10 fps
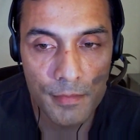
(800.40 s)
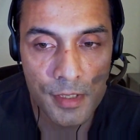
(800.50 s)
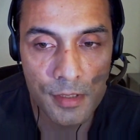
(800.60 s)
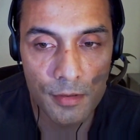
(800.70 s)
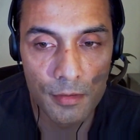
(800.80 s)

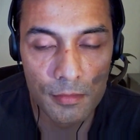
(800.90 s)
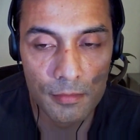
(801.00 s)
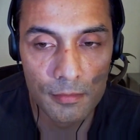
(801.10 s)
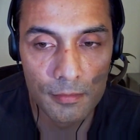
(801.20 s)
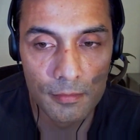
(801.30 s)

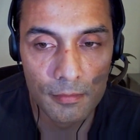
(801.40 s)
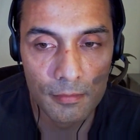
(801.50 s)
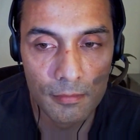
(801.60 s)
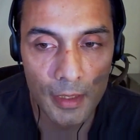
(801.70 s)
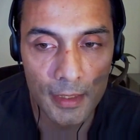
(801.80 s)
So
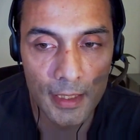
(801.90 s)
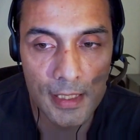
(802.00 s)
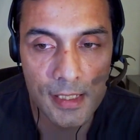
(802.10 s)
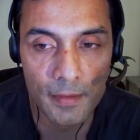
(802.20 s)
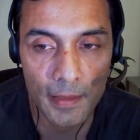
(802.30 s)
I
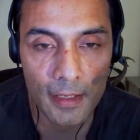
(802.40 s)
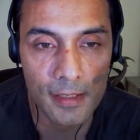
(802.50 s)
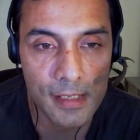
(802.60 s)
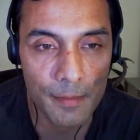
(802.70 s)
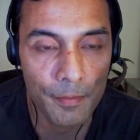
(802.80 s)
think it's a great
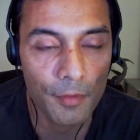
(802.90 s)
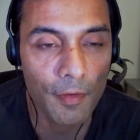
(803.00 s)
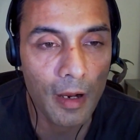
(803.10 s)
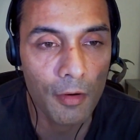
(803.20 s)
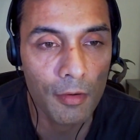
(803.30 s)
example of
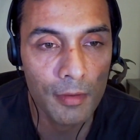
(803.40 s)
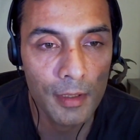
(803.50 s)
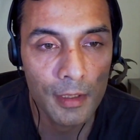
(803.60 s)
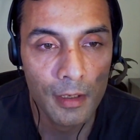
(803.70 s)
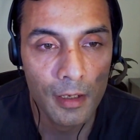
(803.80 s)
how
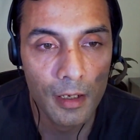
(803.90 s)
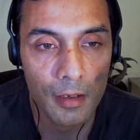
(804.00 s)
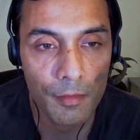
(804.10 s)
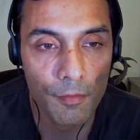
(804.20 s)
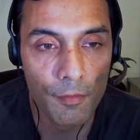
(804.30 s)

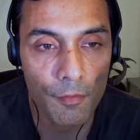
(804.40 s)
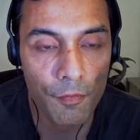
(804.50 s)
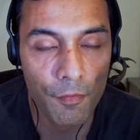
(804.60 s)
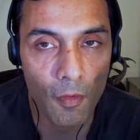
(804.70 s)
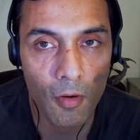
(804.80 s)

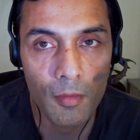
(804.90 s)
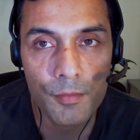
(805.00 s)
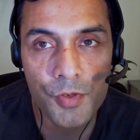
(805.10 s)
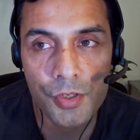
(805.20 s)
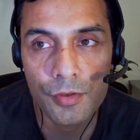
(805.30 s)

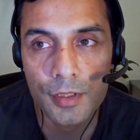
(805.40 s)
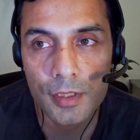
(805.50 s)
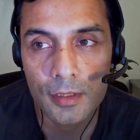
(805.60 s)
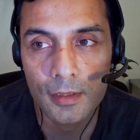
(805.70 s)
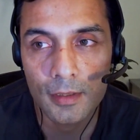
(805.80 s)
form
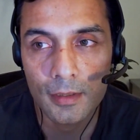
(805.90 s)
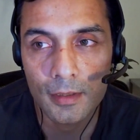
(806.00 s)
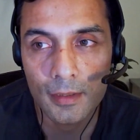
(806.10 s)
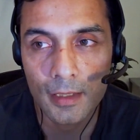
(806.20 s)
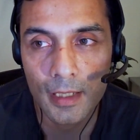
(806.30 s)
should
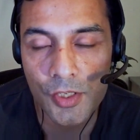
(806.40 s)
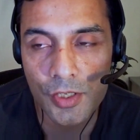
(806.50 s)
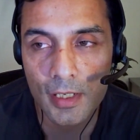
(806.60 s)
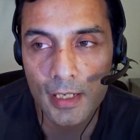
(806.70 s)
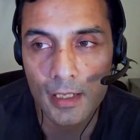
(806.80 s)

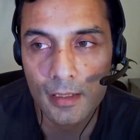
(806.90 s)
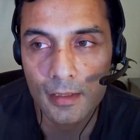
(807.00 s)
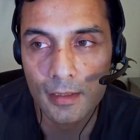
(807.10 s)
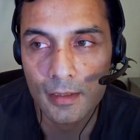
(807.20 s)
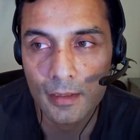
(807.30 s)
actually,
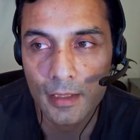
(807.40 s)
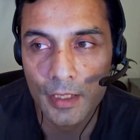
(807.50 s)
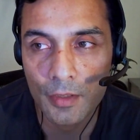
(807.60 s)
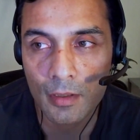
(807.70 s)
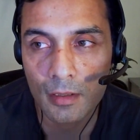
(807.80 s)

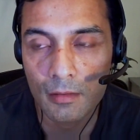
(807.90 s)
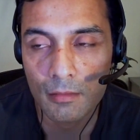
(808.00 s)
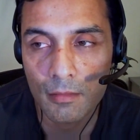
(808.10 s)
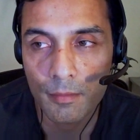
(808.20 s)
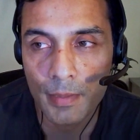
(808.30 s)

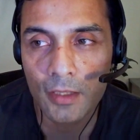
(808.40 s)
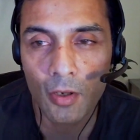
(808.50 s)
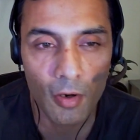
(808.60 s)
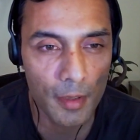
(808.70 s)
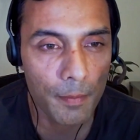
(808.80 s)
be
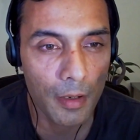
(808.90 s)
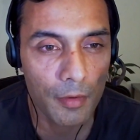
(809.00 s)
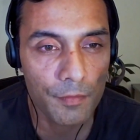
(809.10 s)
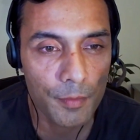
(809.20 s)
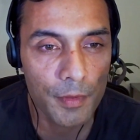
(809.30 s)
thought
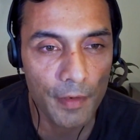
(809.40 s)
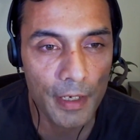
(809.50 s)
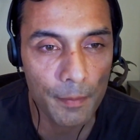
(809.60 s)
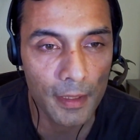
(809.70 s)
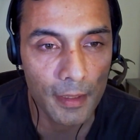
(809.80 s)
about from the
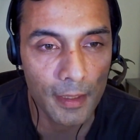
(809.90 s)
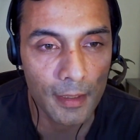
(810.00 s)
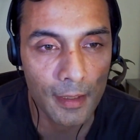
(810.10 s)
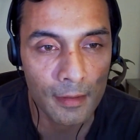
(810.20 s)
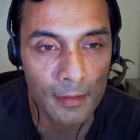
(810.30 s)
very
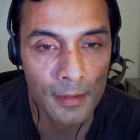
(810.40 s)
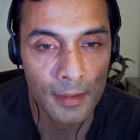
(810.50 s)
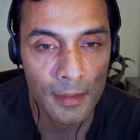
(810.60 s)
beginning, and